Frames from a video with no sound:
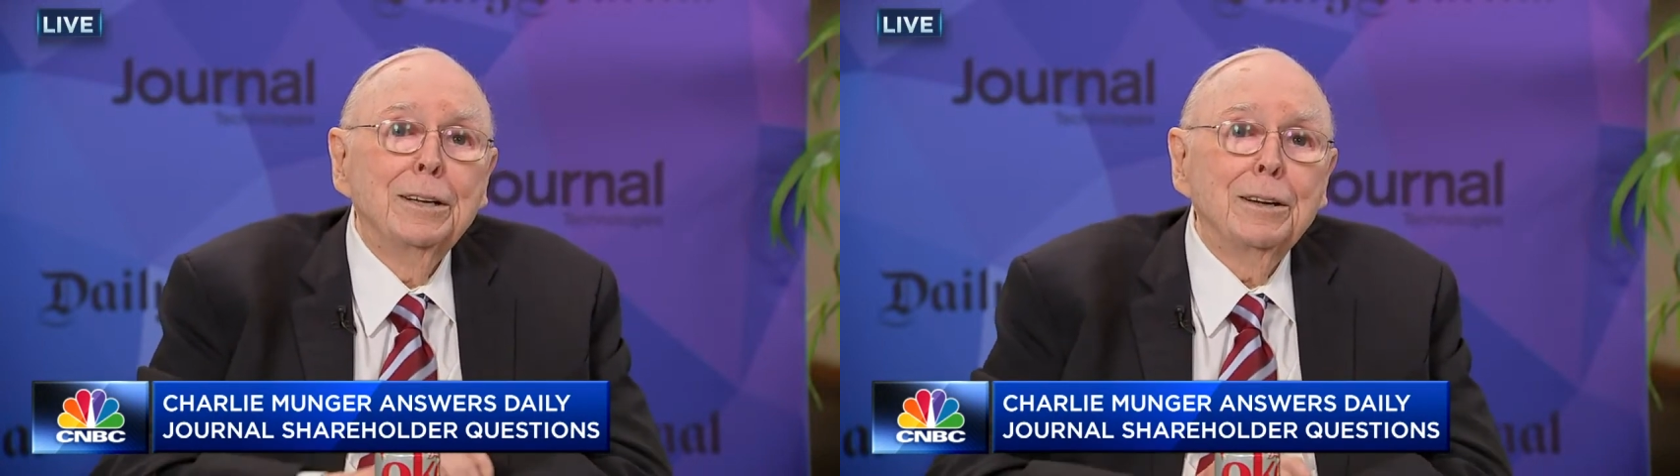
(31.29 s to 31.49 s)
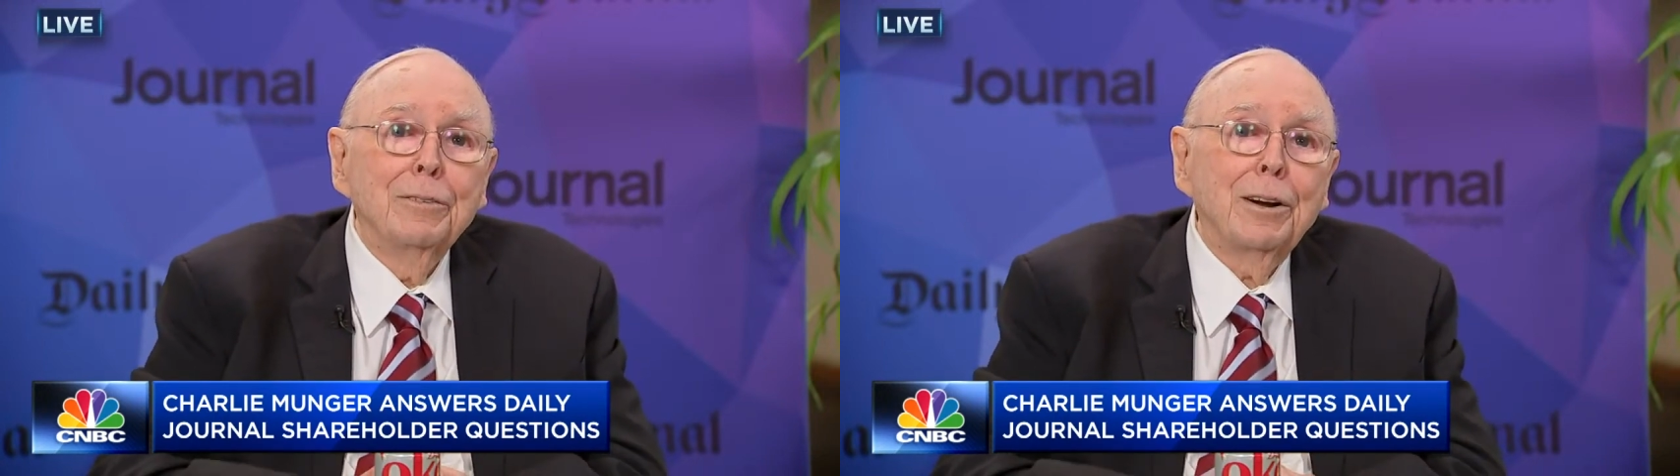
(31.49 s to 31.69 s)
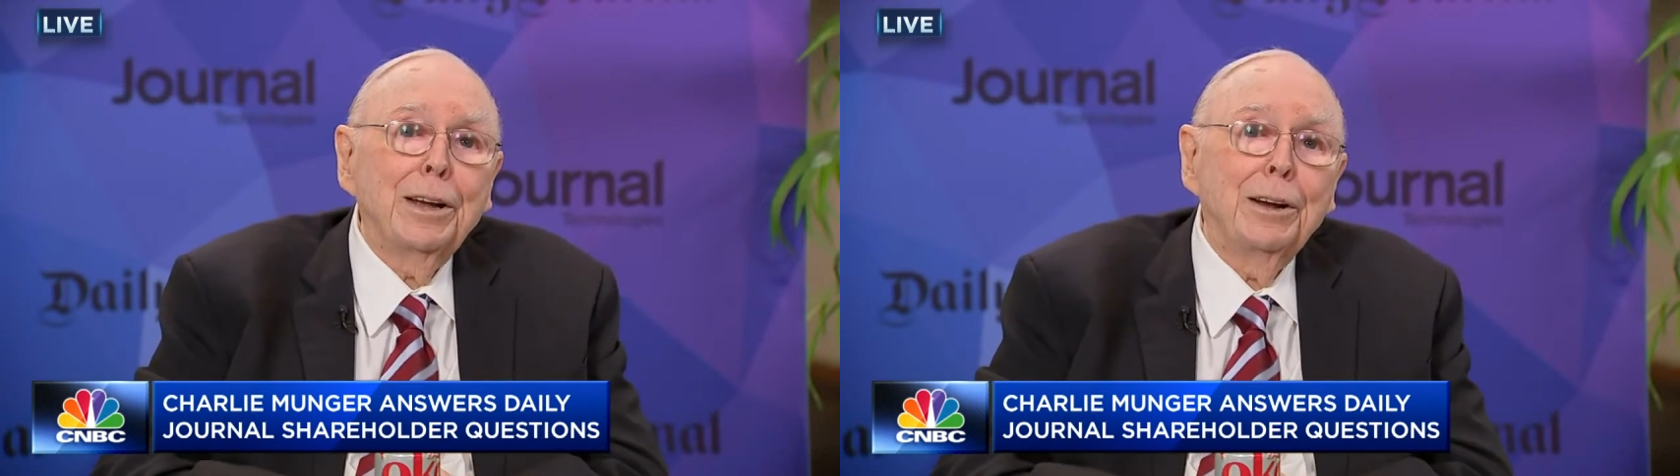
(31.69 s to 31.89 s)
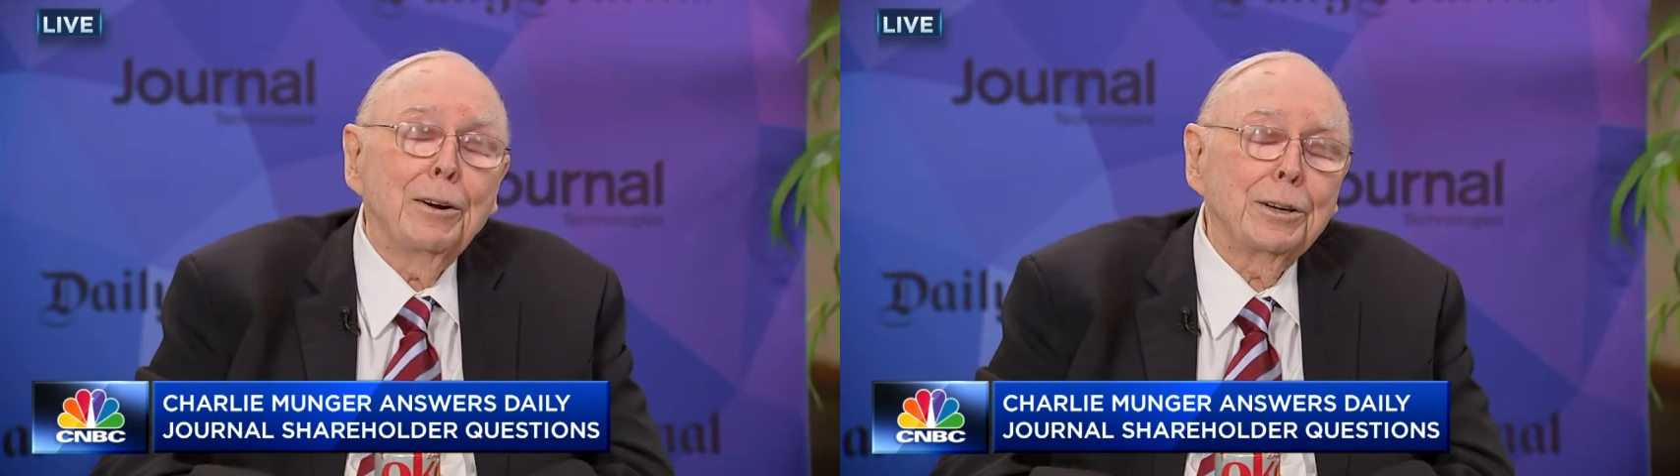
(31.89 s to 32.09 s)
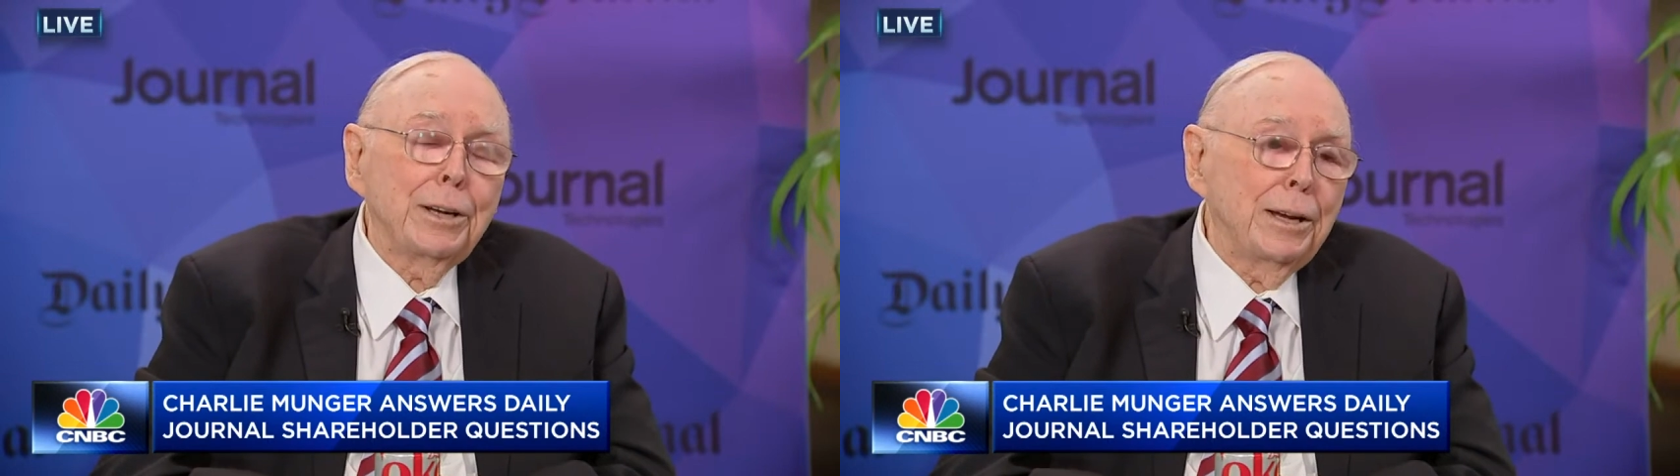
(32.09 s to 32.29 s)
a very
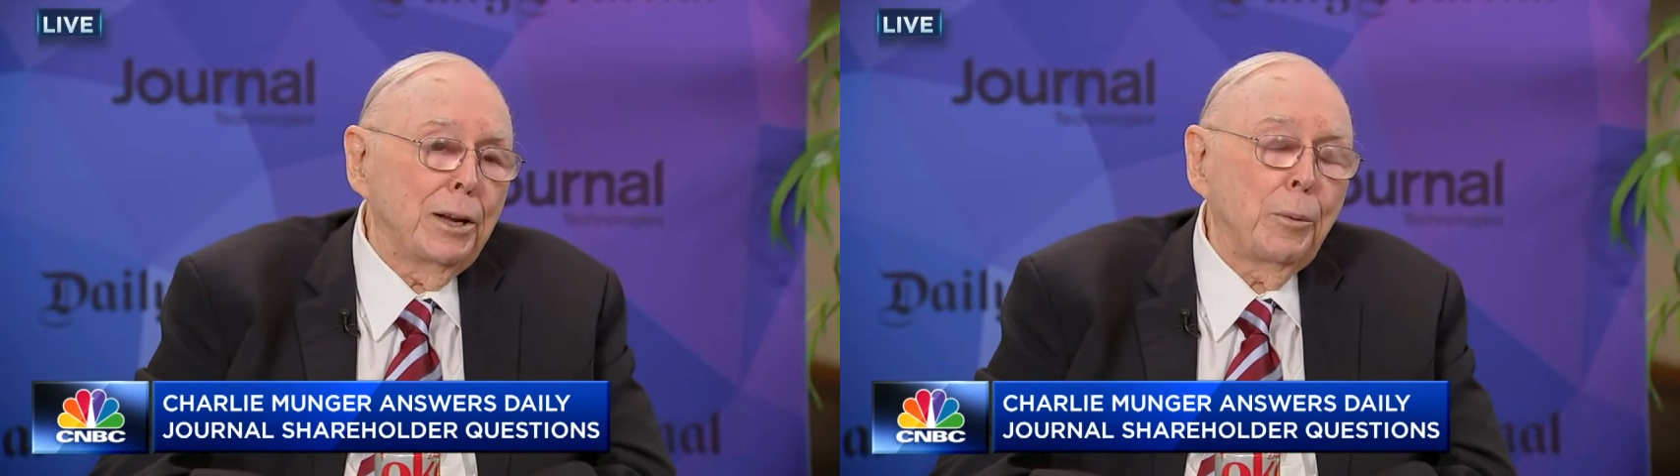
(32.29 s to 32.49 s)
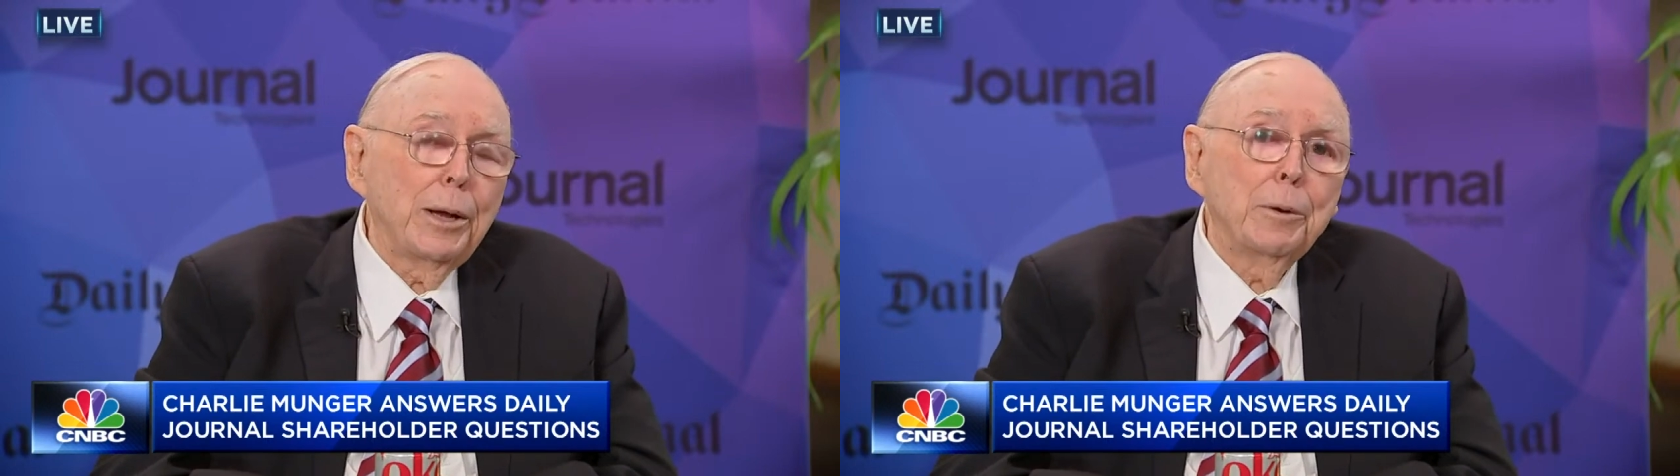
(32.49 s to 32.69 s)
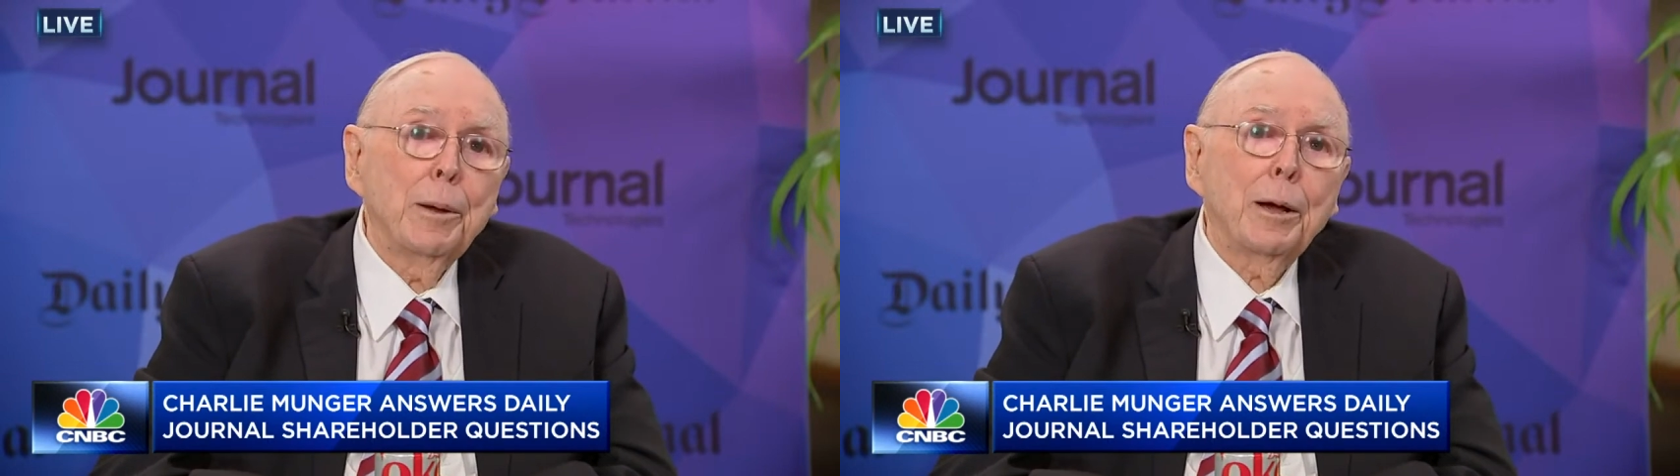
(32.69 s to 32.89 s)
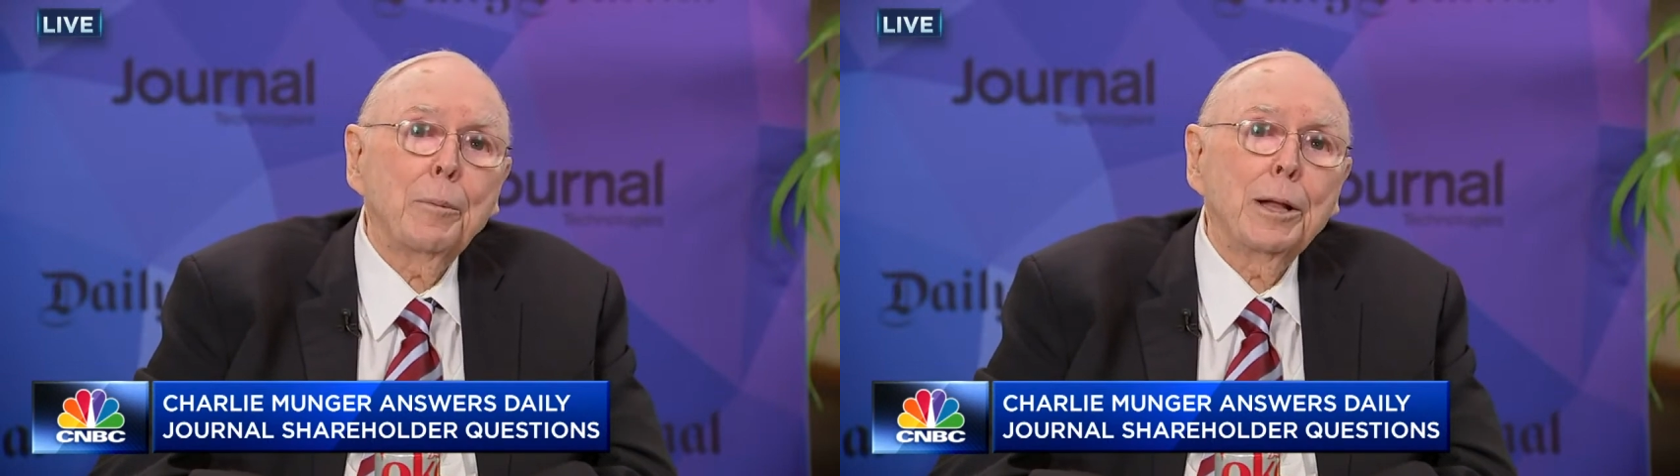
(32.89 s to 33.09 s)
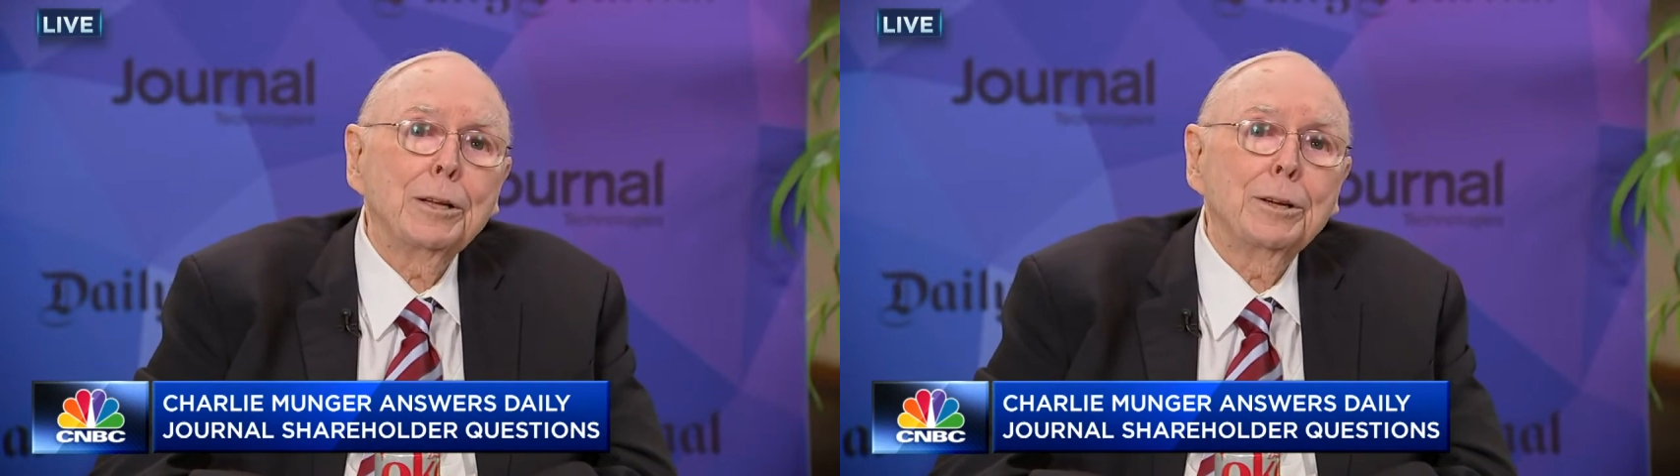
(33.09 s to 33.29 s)
irritating way to make a
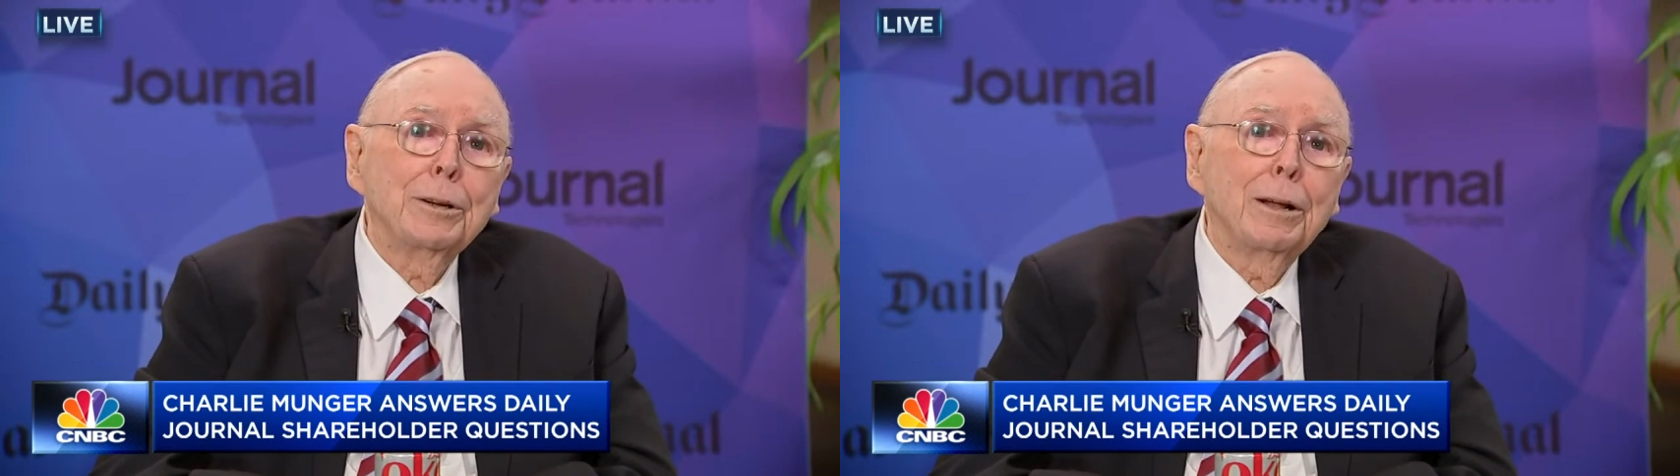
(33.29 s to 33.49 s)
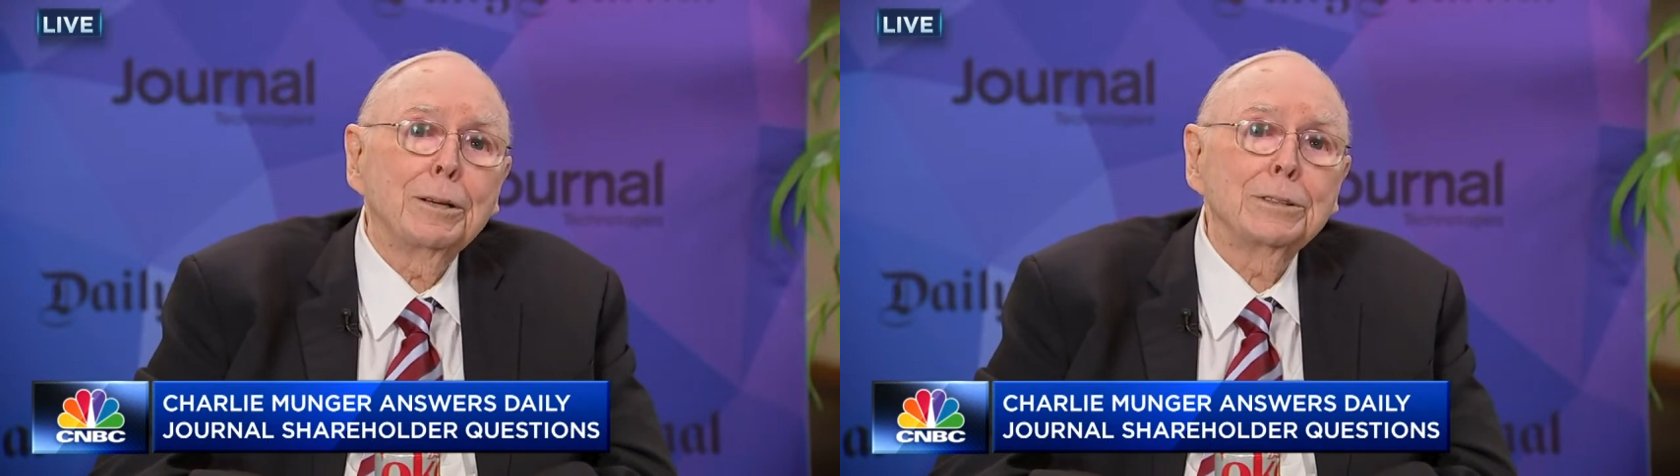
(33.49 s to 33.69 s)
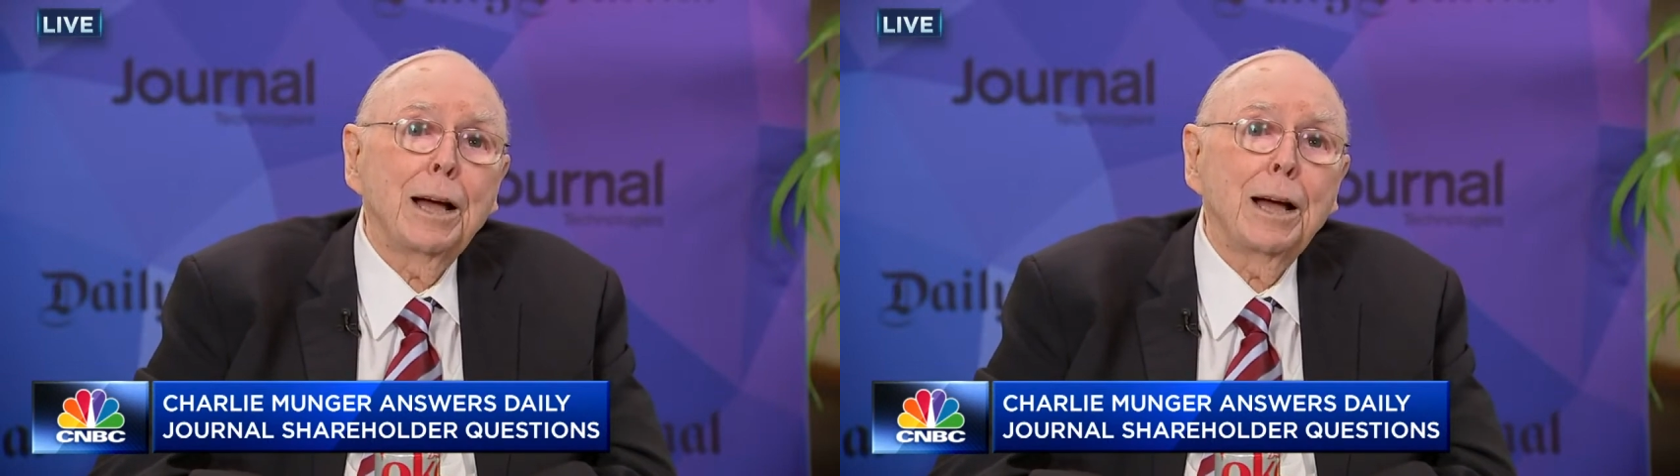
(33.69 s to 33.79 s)
million dollars.